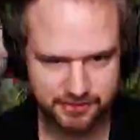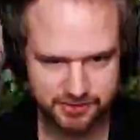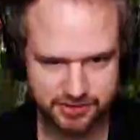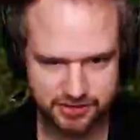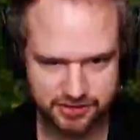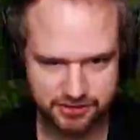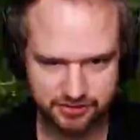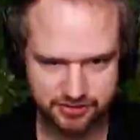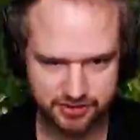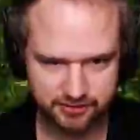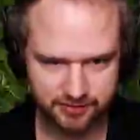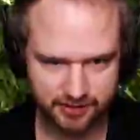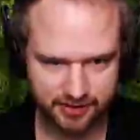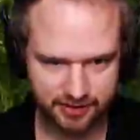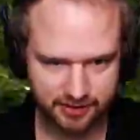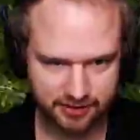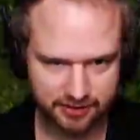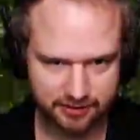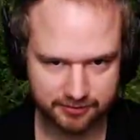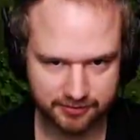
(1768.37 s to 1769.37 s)
shooting my
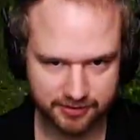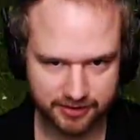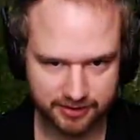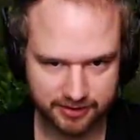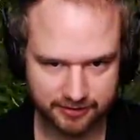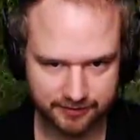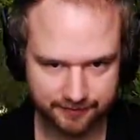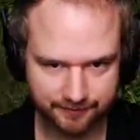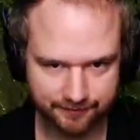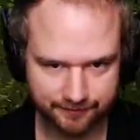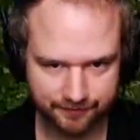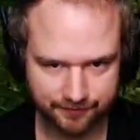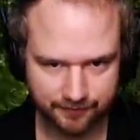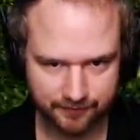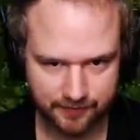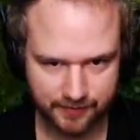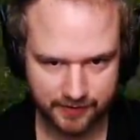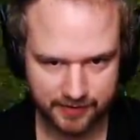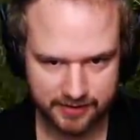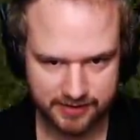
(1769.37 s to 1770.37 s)
army.
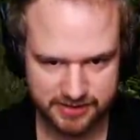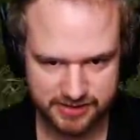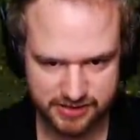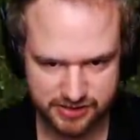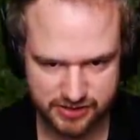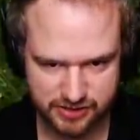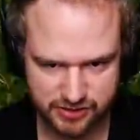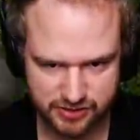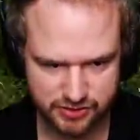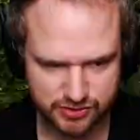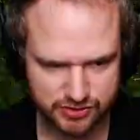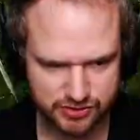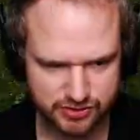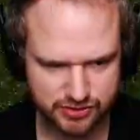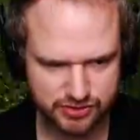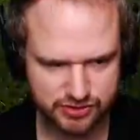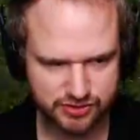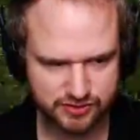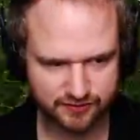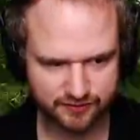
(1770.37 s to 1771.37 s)

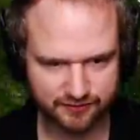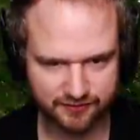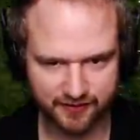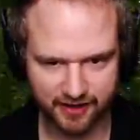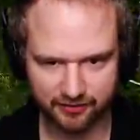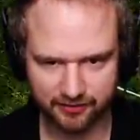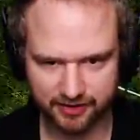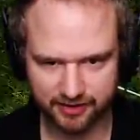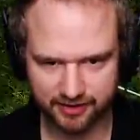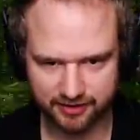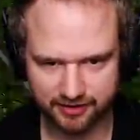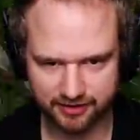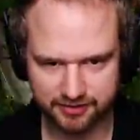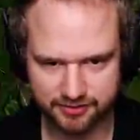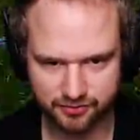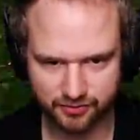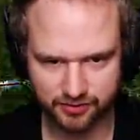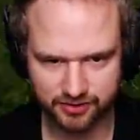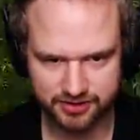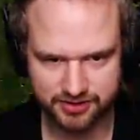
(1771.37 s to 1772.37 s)
Very
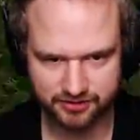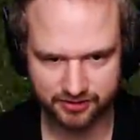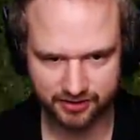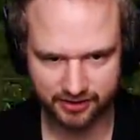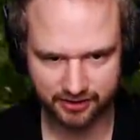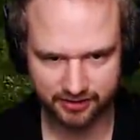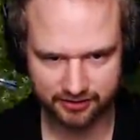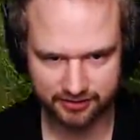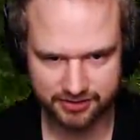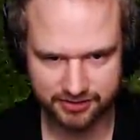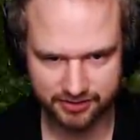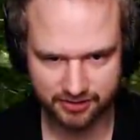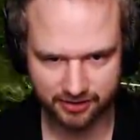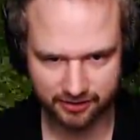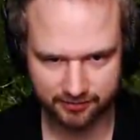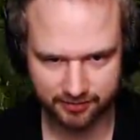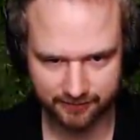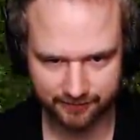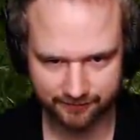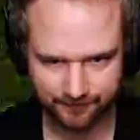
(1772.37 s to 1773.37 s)
good. We're doing a good
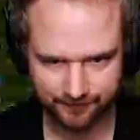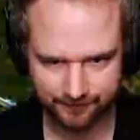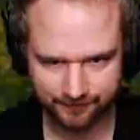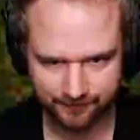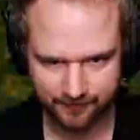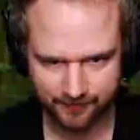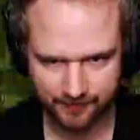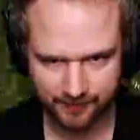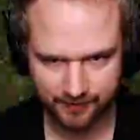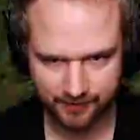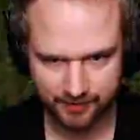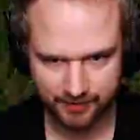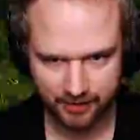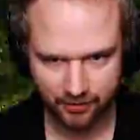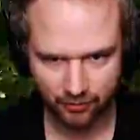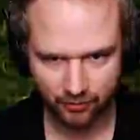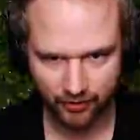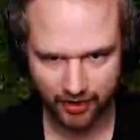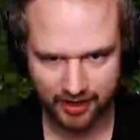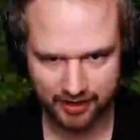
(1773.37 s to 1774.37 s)
job.
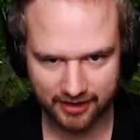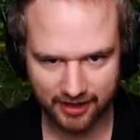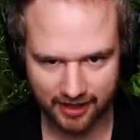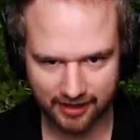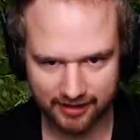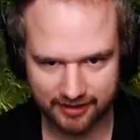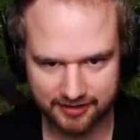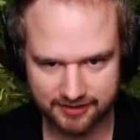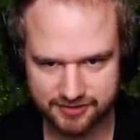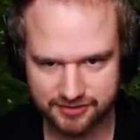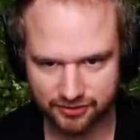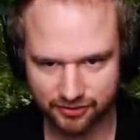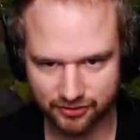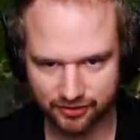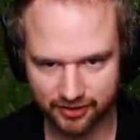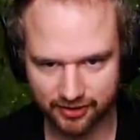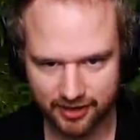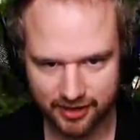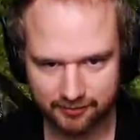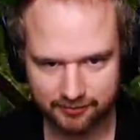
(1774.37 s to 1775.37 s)
Well,
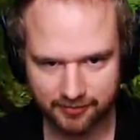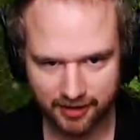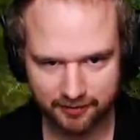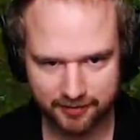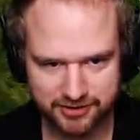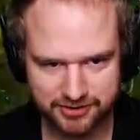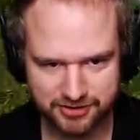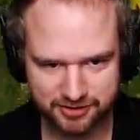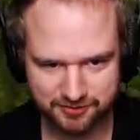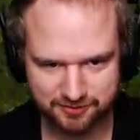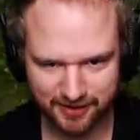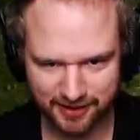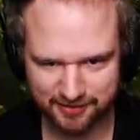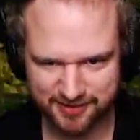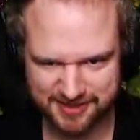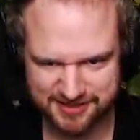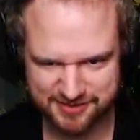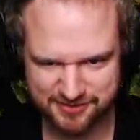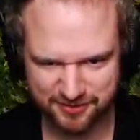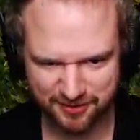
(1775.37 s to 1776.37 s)
Elintor, maybe you should make
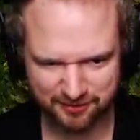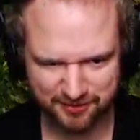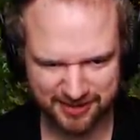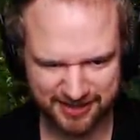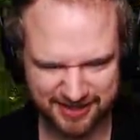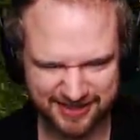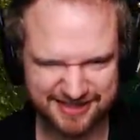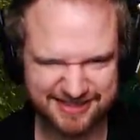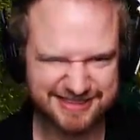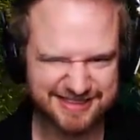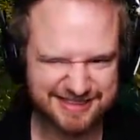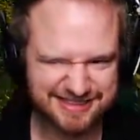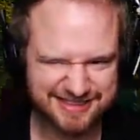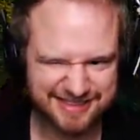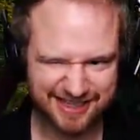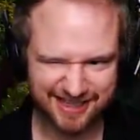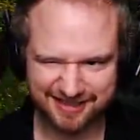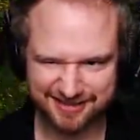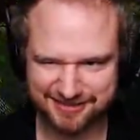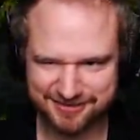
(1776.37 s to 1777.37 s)
peace with me.
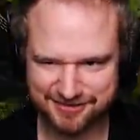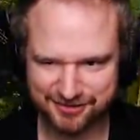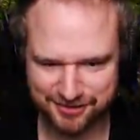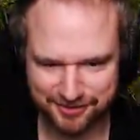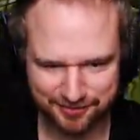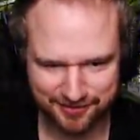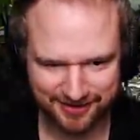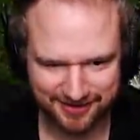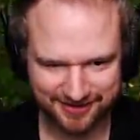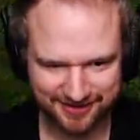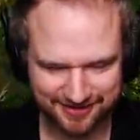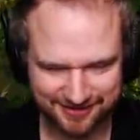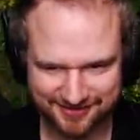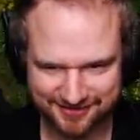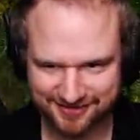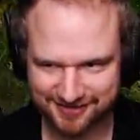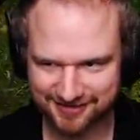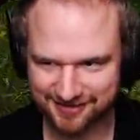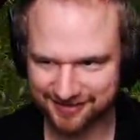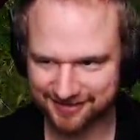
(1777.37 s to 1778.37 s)
Elintor,
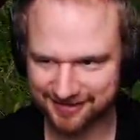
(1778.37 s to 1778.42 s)
please.